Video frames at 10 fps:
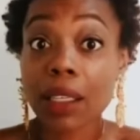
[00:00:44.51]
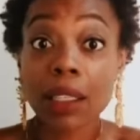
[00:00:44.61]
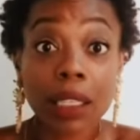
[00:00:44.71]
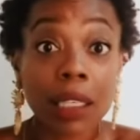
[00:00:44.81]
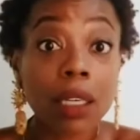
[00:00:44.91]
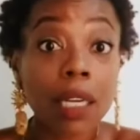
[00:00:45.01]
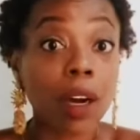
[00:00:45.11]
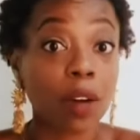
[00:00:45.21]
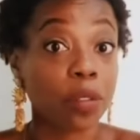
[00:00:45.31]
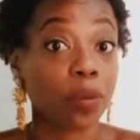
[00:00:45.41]
cooking
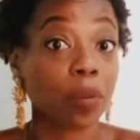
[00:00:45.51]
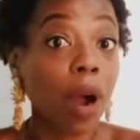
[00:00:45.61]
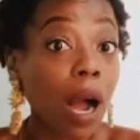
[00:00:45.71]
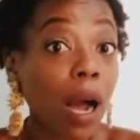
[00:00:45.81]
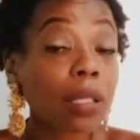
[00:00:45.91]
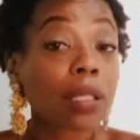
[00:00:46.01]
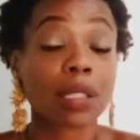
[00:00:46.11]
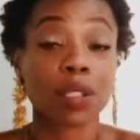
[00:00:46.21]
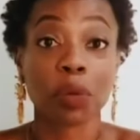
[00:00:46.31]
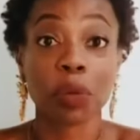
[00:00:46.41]
on the rocks
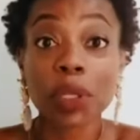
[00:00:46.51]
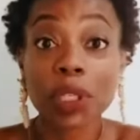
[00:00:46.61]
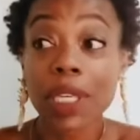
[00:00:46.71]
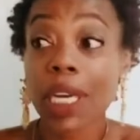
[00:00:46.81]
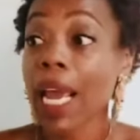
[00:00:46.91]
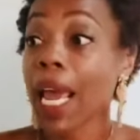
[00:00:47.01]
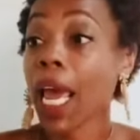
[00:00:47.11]
and the wood.